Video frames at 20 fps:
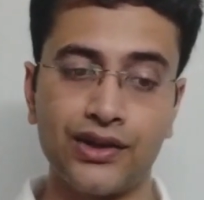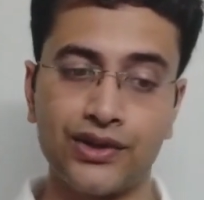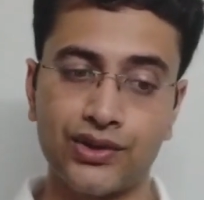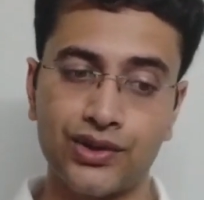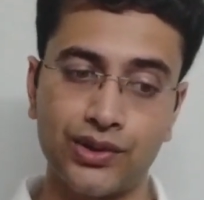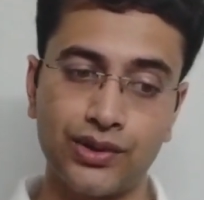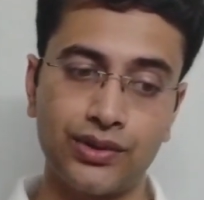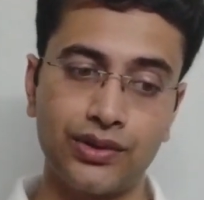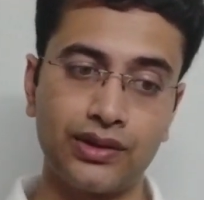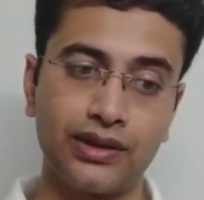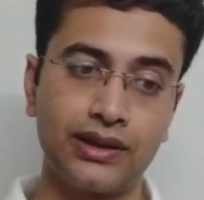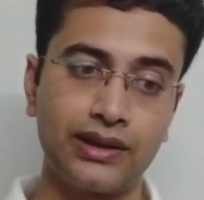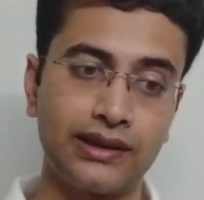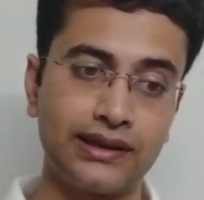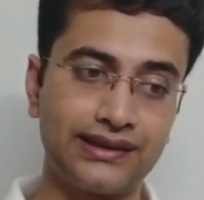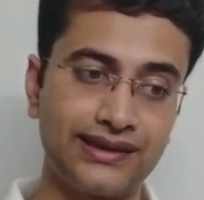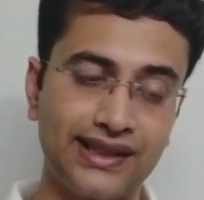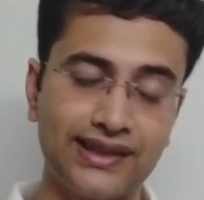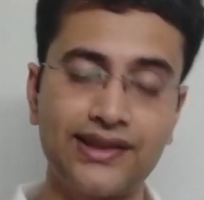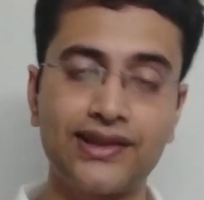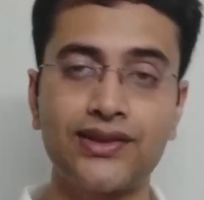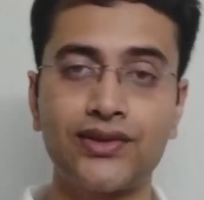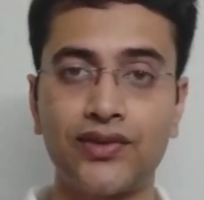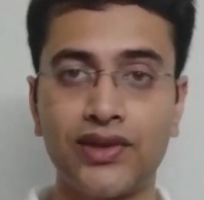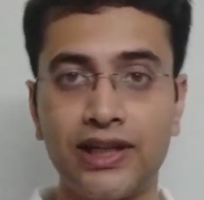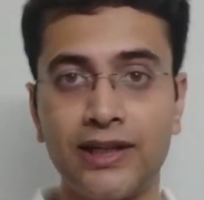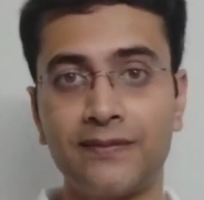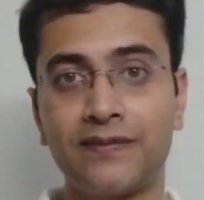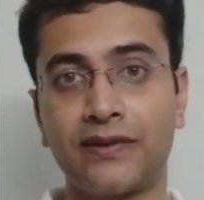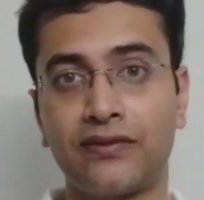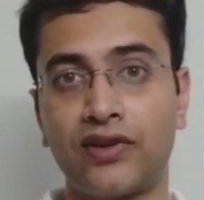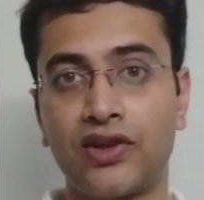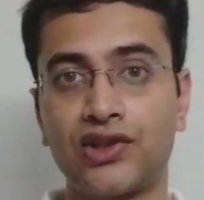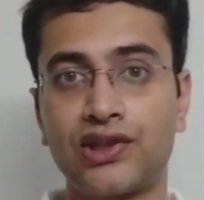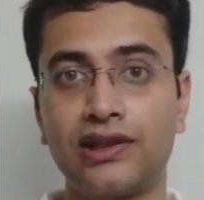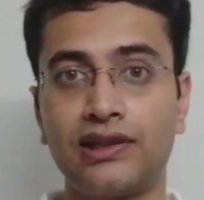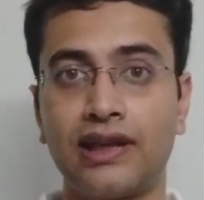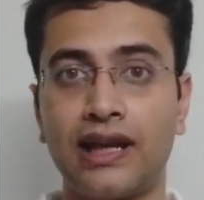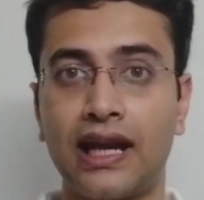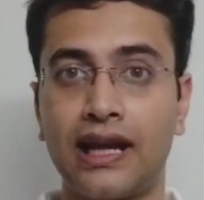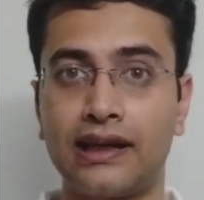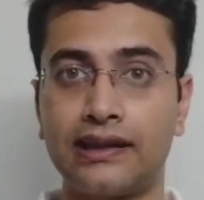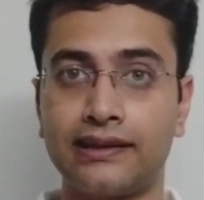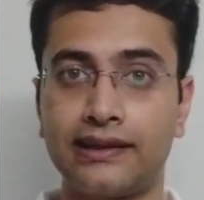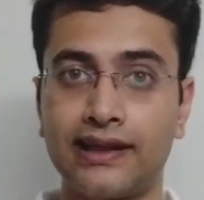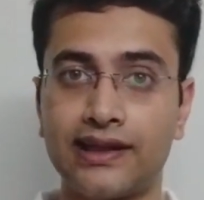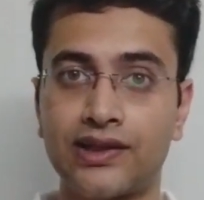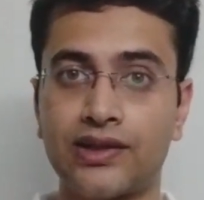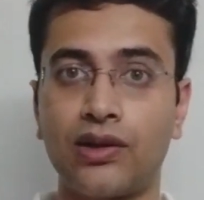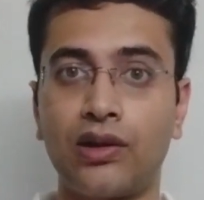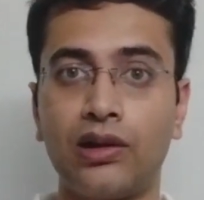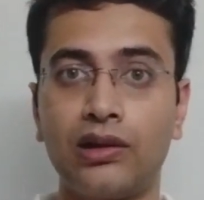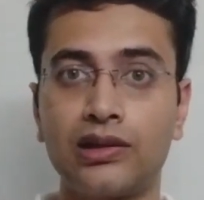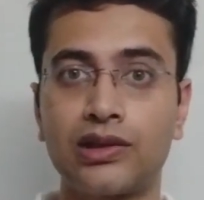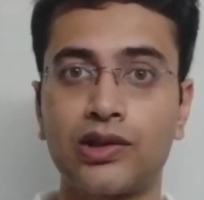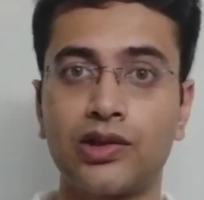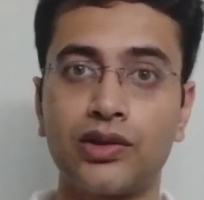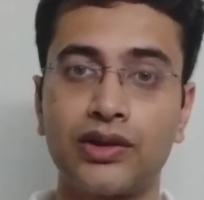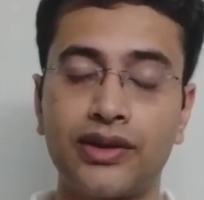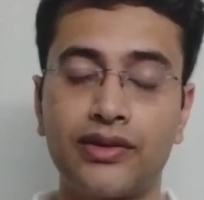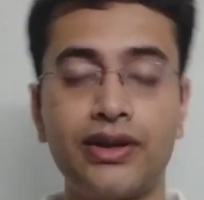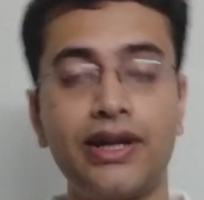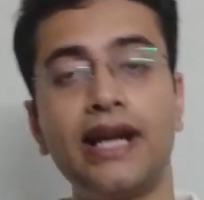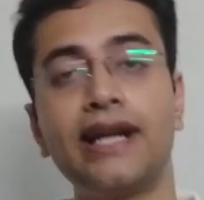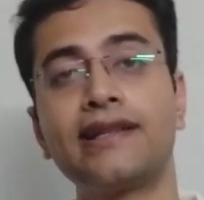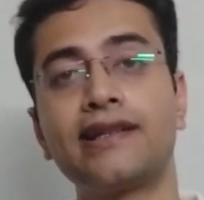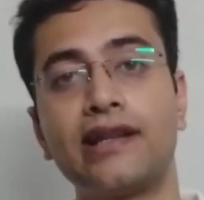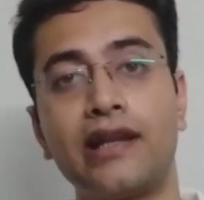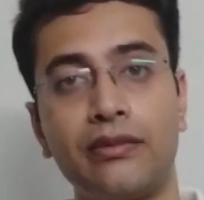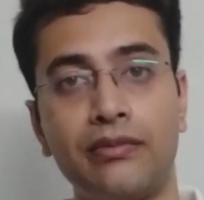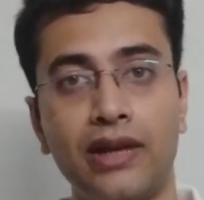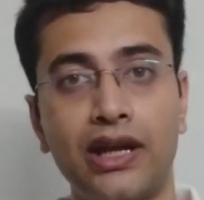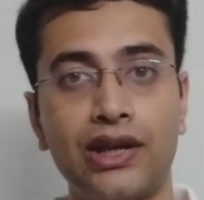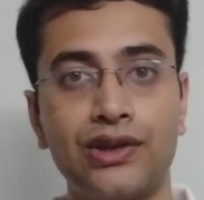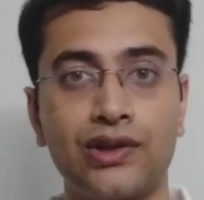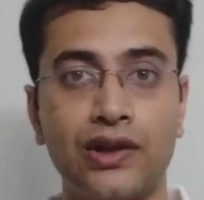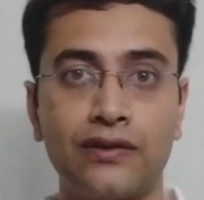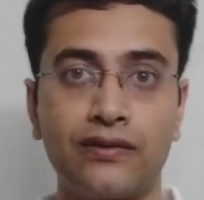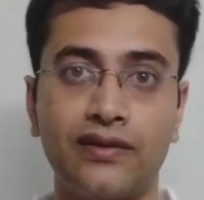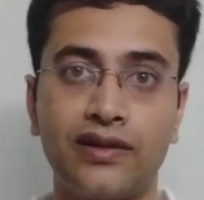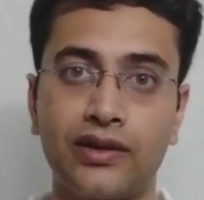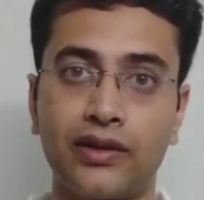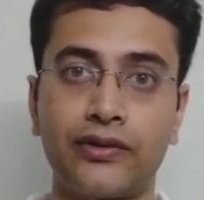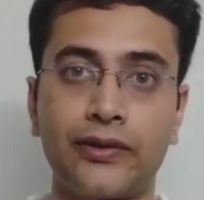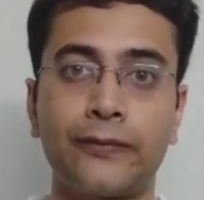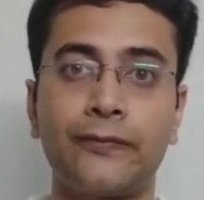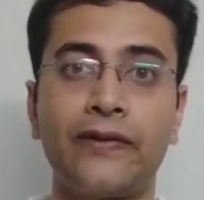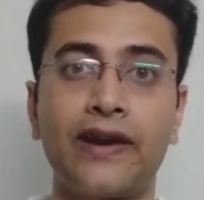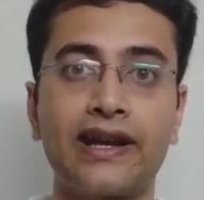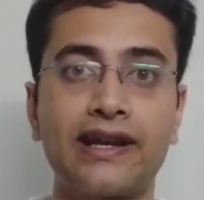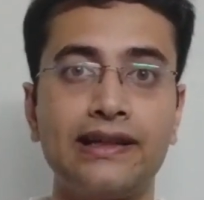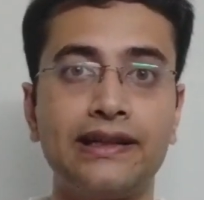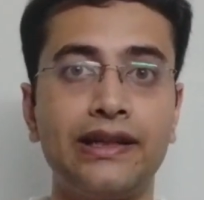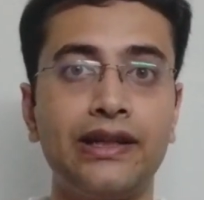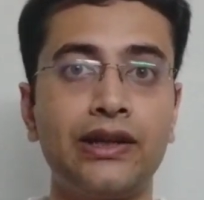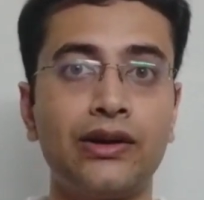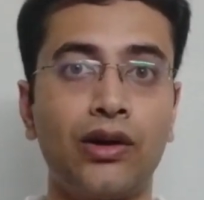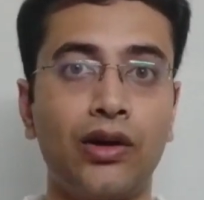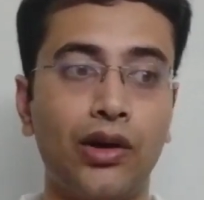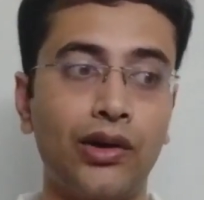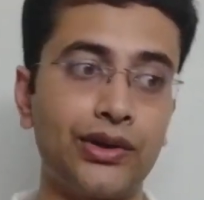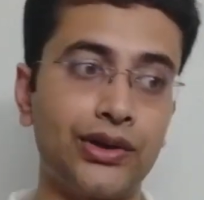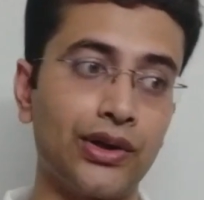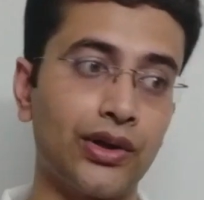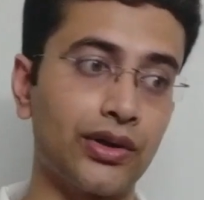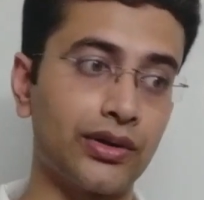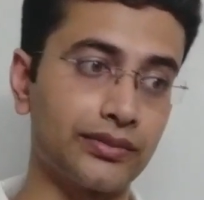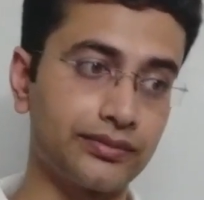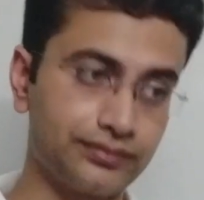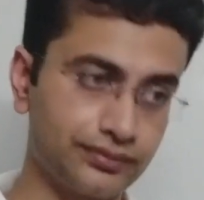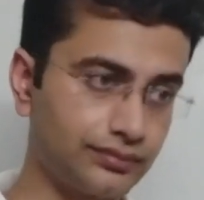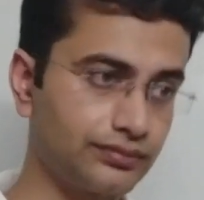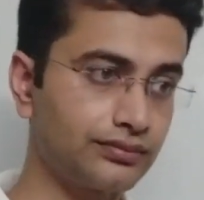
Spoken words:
So this is really professional, and this also creates an image in front of your faculty or your